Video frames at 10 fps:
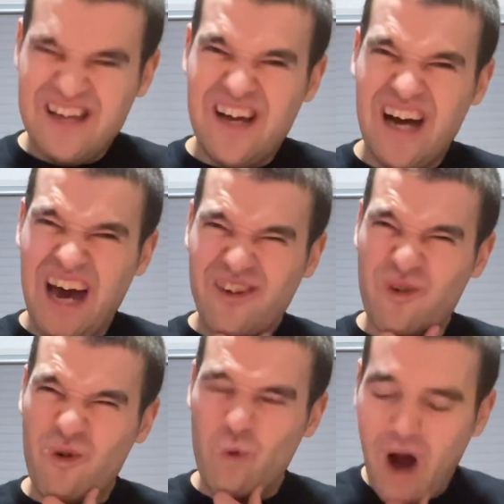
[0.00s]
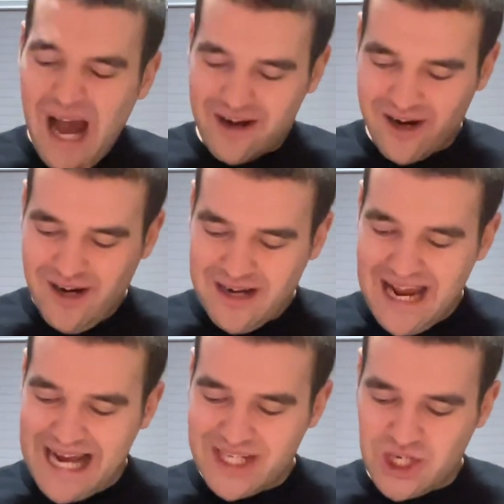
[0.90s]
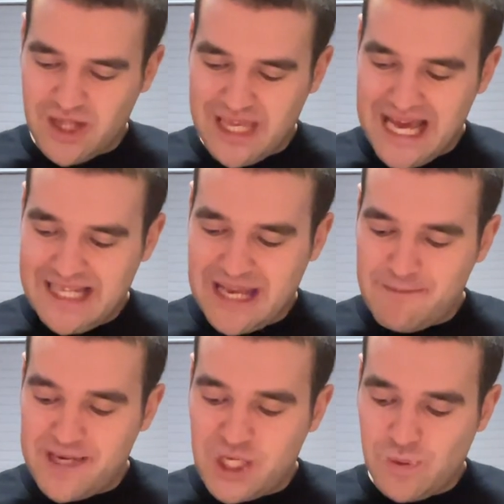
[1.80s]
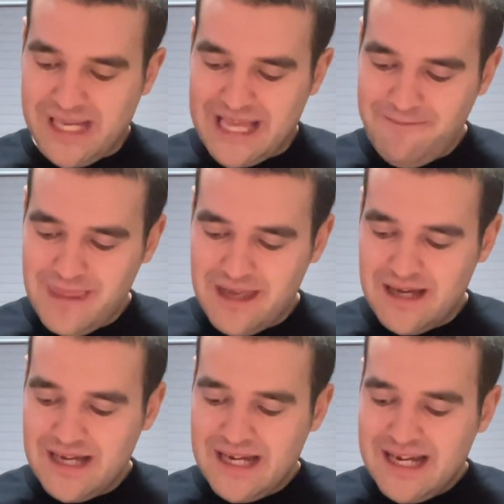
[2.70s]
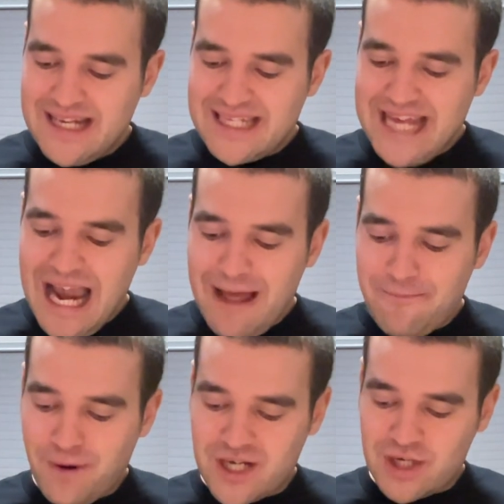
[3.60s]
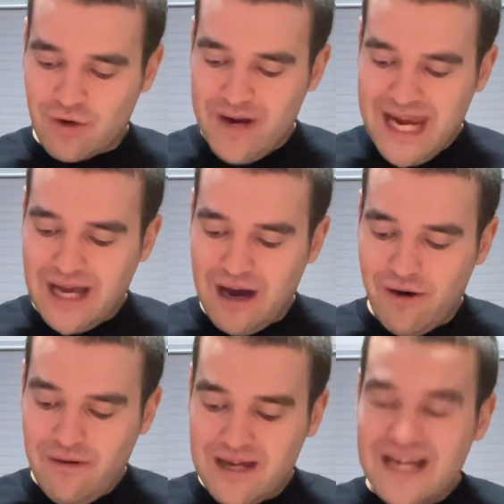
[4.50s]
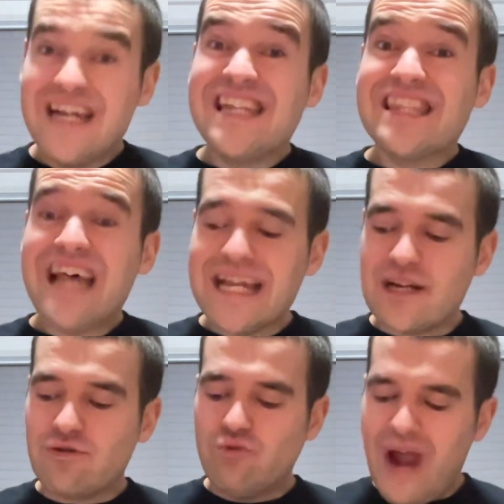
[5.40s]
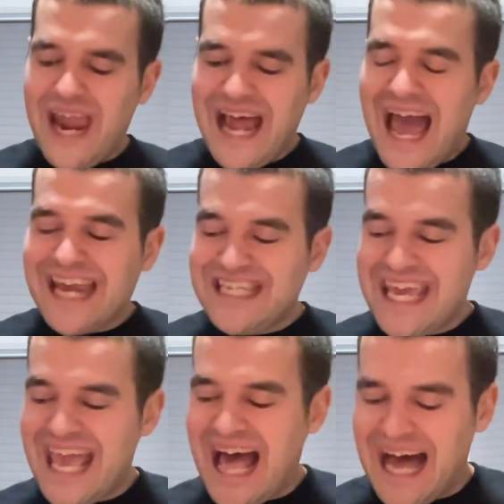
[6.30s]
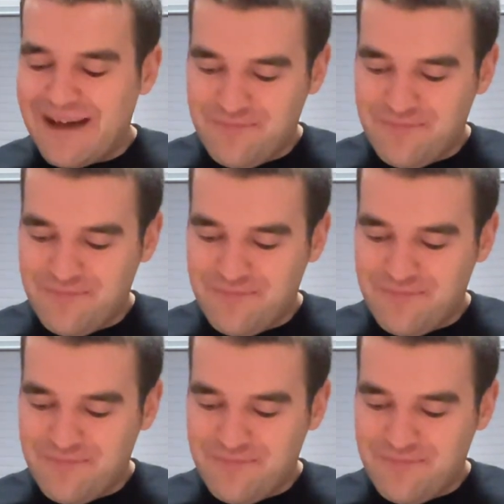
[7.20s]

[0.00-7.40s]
Underwater? Asked Giulia, stepping between them. Santa Percherino? That's a great idea!